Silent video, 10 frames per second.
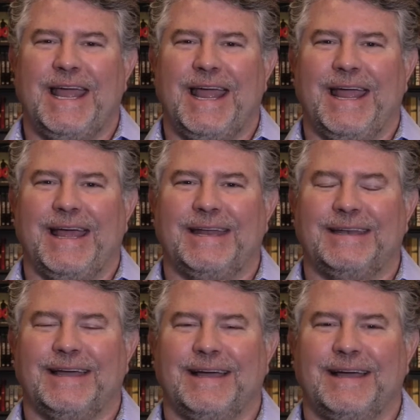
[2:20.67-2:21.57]

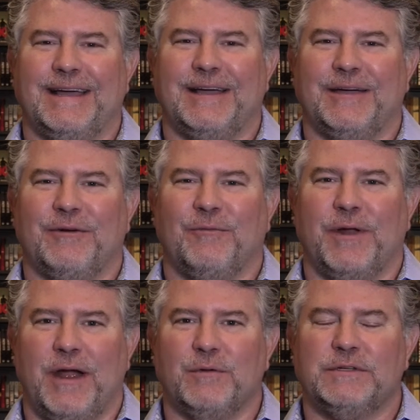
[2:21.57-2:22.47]
And
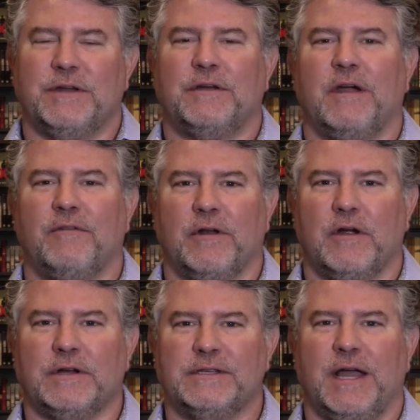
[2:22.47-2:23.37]
when I was undercover in a
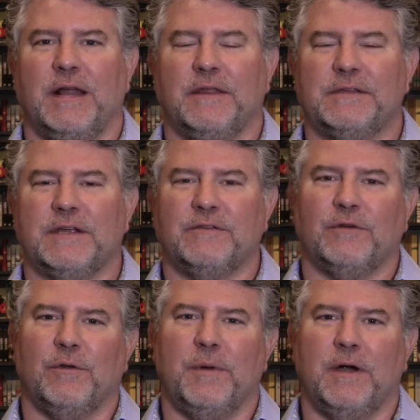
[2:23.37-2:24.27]
cartel in
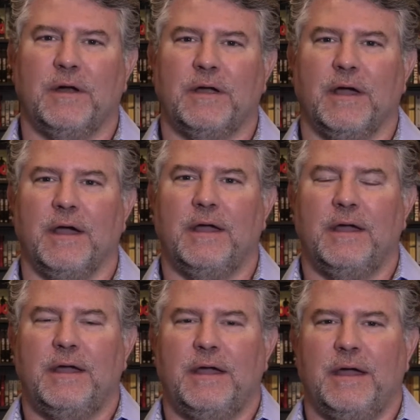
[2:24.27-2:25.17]
Central America,
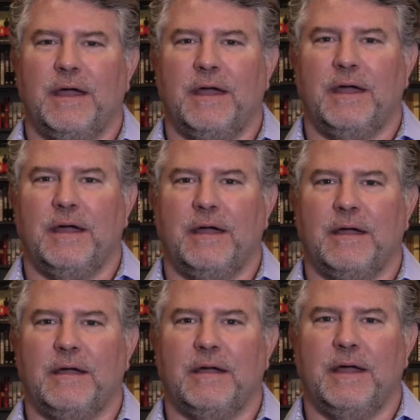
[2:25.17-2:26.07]

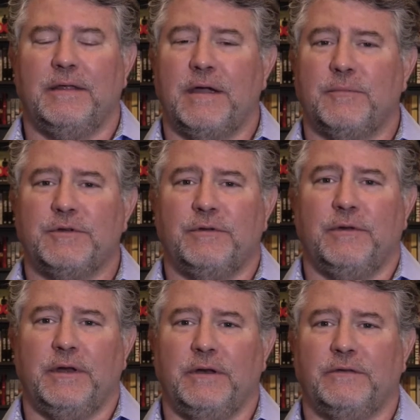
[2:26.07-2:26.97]
I had the
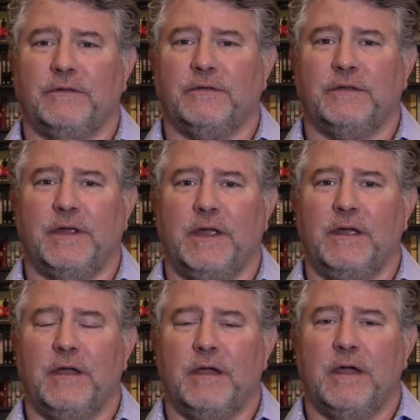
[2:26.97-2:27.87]
opportunity to see
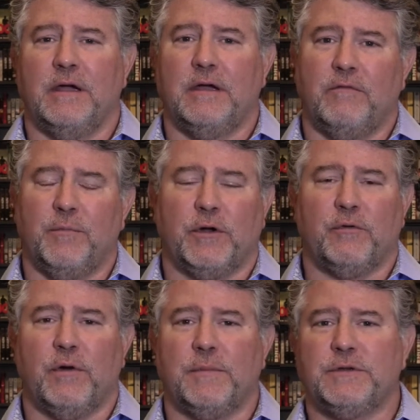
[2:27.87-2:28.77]
government
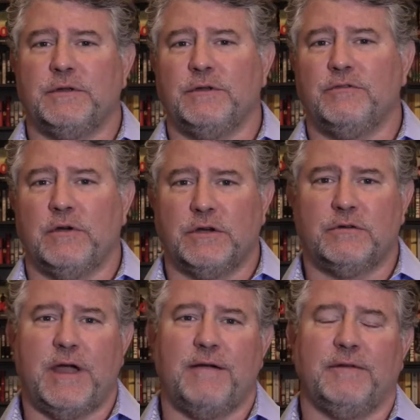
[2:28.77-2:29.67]
corruption, drug
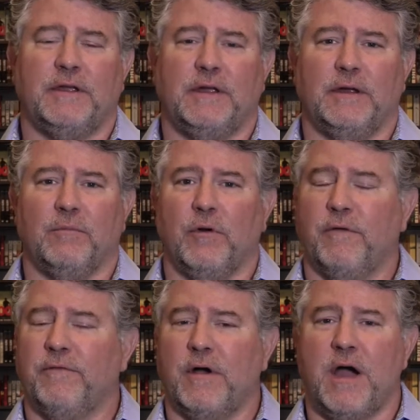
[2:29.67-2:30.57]
trafficking,
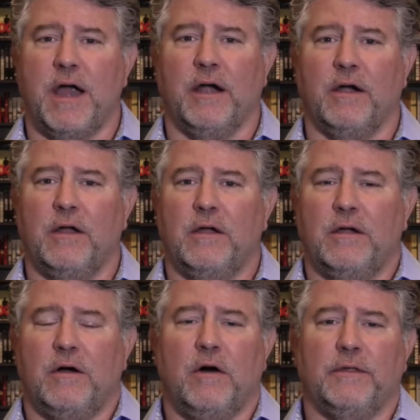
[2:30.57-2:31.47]
murder for hire,
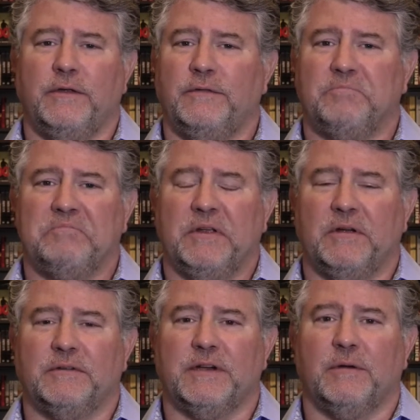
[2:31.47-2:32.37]
all these
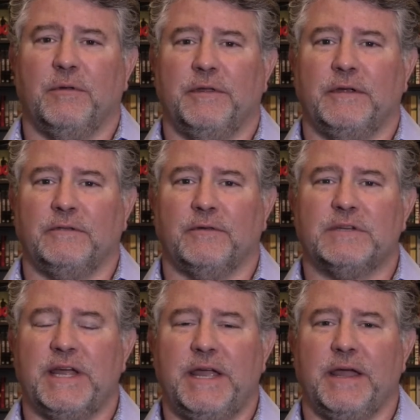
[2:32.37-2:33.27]
terrible things
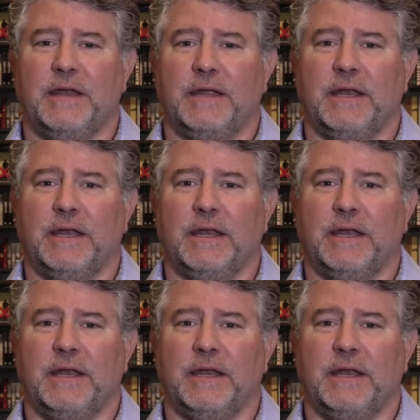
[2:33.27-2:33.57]
firsthand.